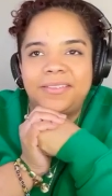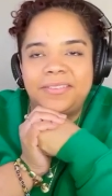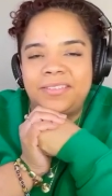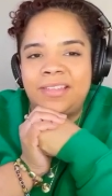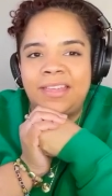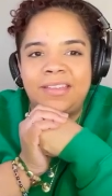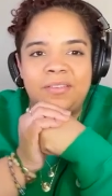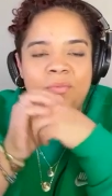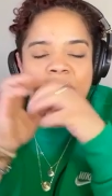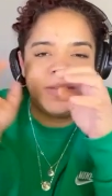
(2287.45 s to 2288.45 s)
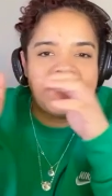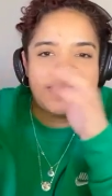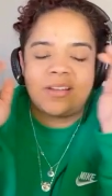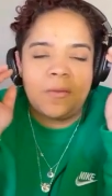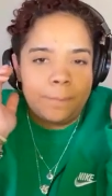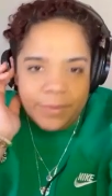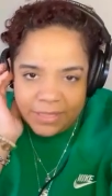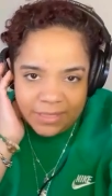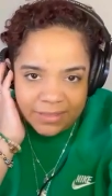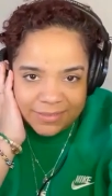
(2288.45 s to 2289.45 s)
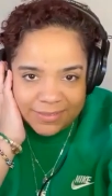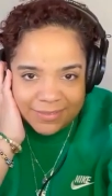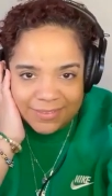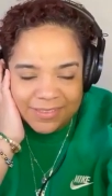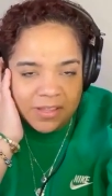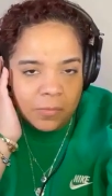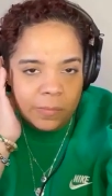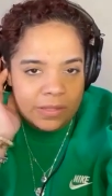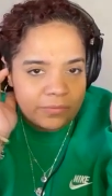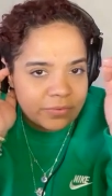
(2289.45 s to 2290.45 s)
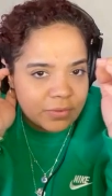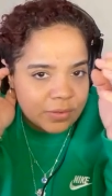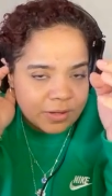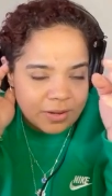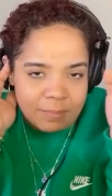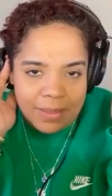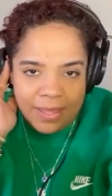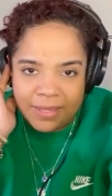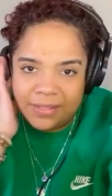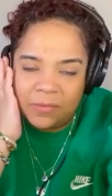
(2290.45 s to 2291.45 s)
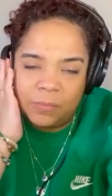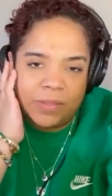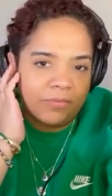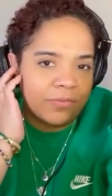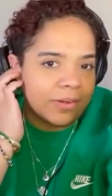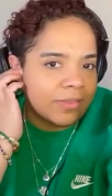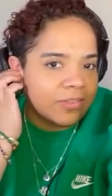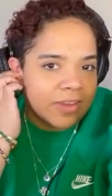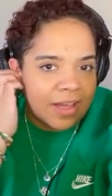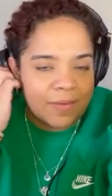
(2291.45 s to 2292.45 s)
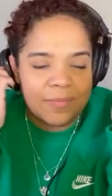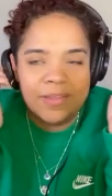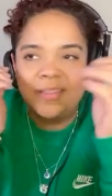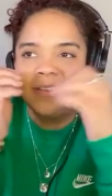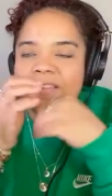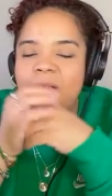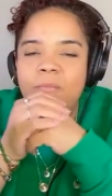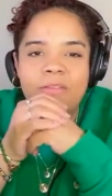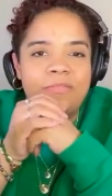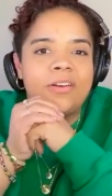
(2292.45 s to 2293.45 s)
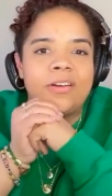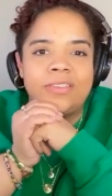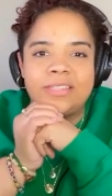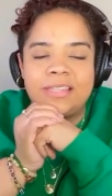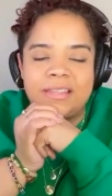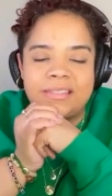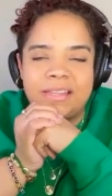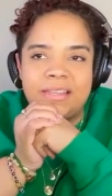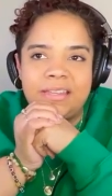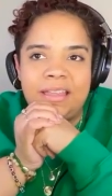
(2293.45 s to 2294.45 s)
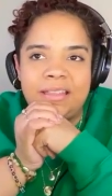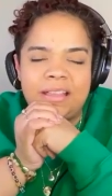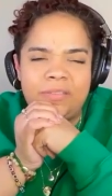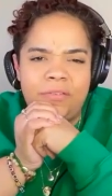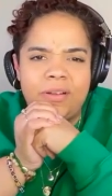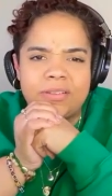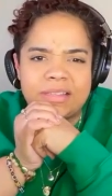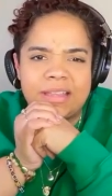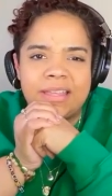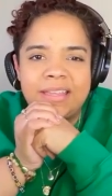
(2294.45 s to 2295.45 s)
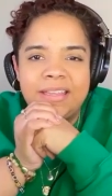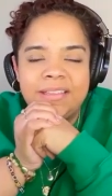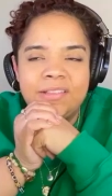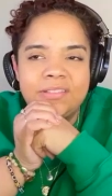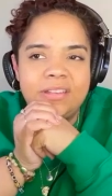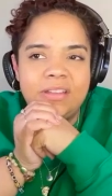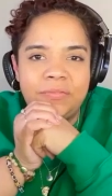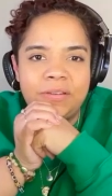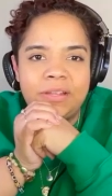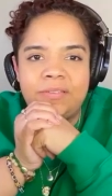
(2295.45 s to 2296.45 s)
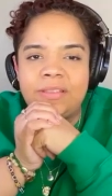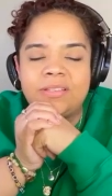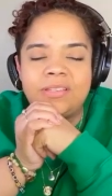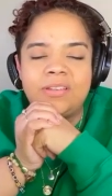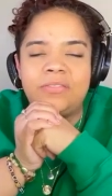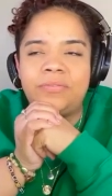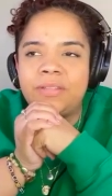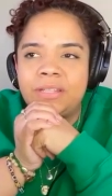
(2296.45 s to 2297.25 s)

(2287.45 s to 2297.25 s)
like women need to compete compete for a man compete for the job compete for all these things and and that's false like there's enough love and there's enough